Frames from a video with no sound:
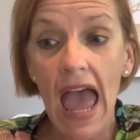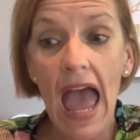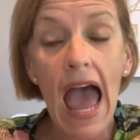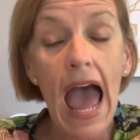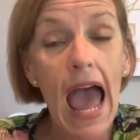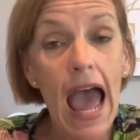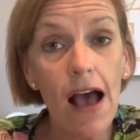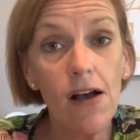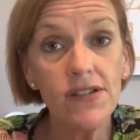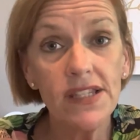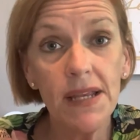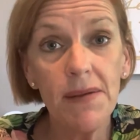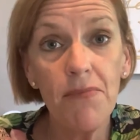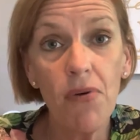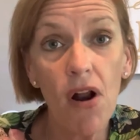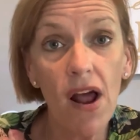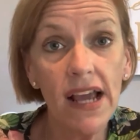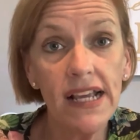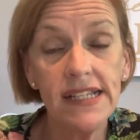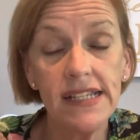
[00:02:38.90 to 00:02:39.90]
Housing
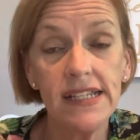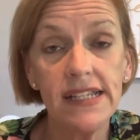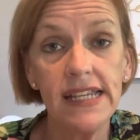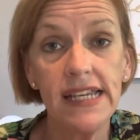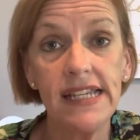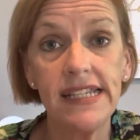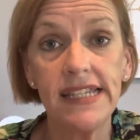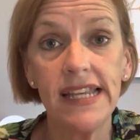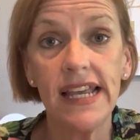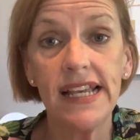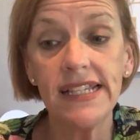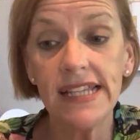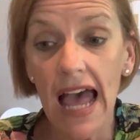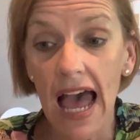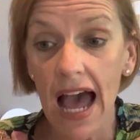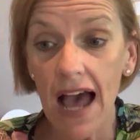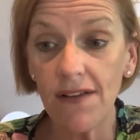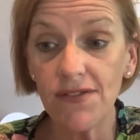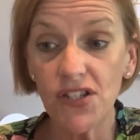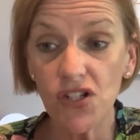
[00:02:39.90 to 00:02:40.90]
prices, he says,
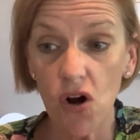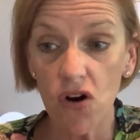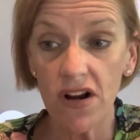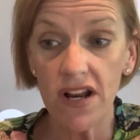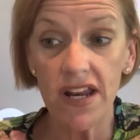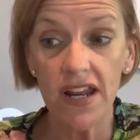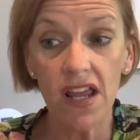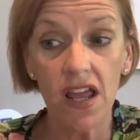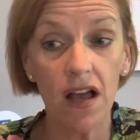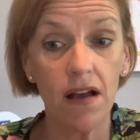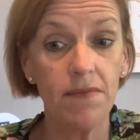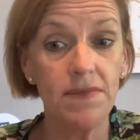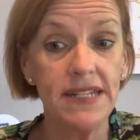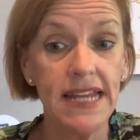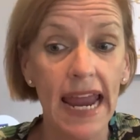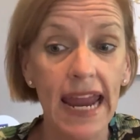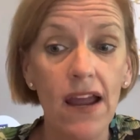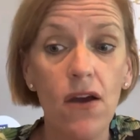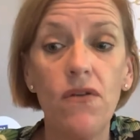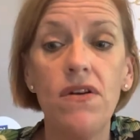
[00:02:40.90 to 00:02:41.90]
have started to come
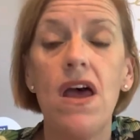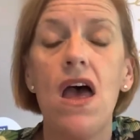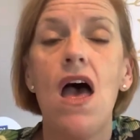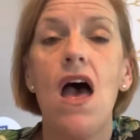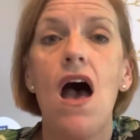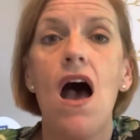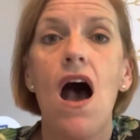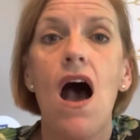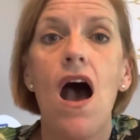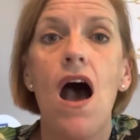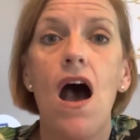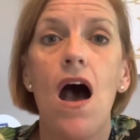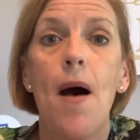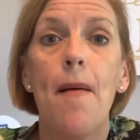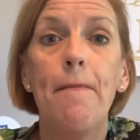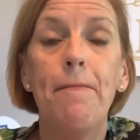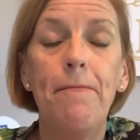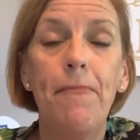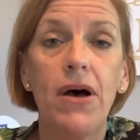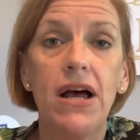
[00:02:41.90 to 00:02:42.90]
down.
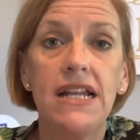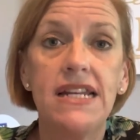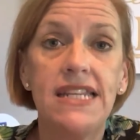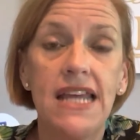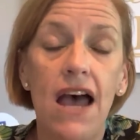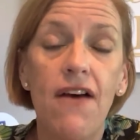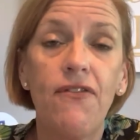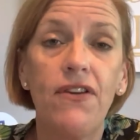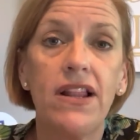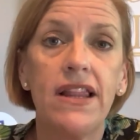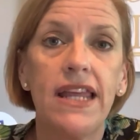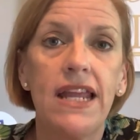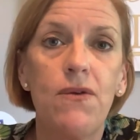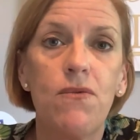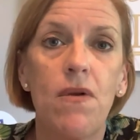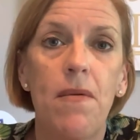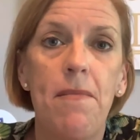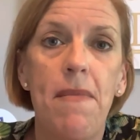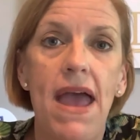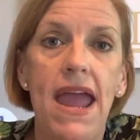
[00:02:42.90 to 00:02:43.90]
Um, but definitely
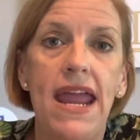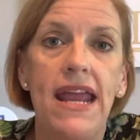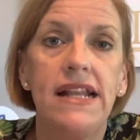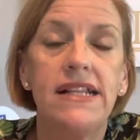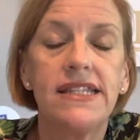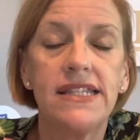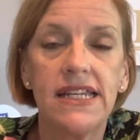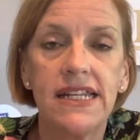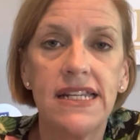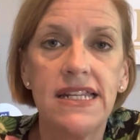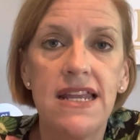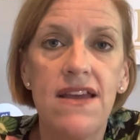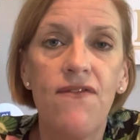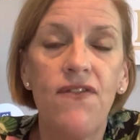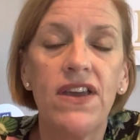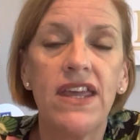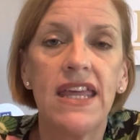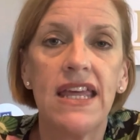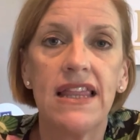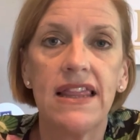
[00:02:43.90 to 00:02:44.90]
remain
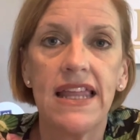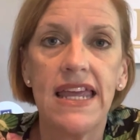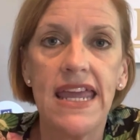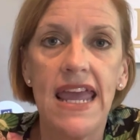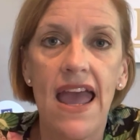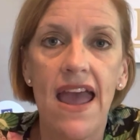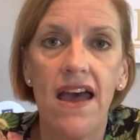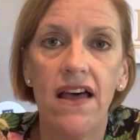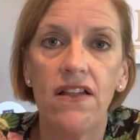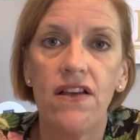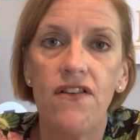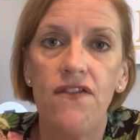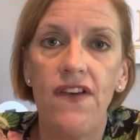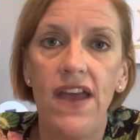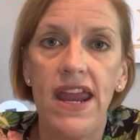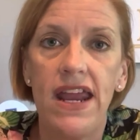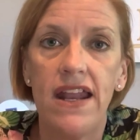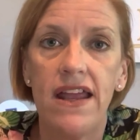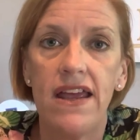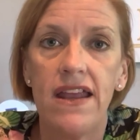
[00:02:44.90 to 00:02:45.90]
significantly
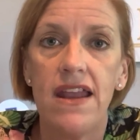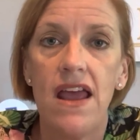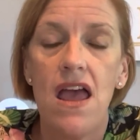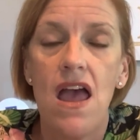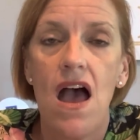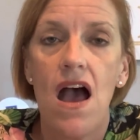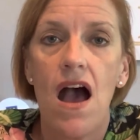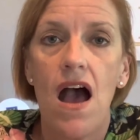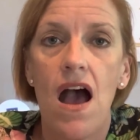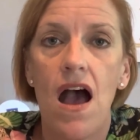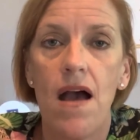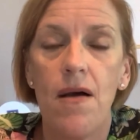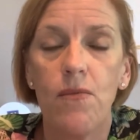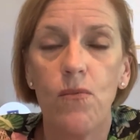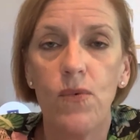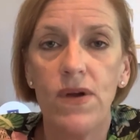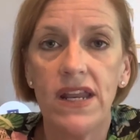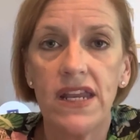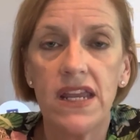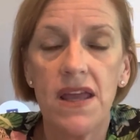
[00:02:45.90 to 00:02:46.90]
elevated
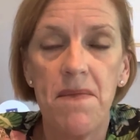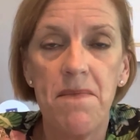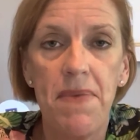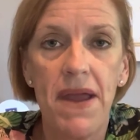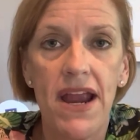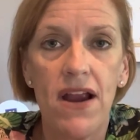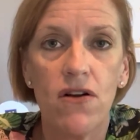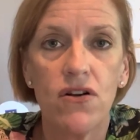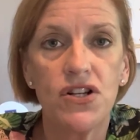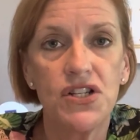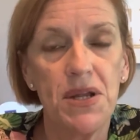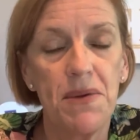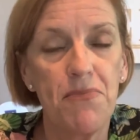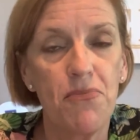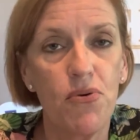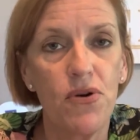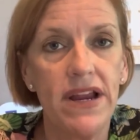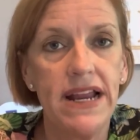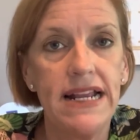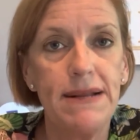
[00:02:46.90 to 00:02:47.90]
um, when compared to
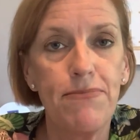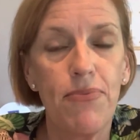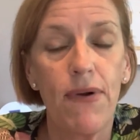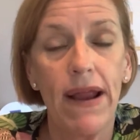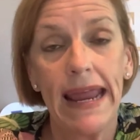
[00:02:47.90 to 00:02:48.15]
pre,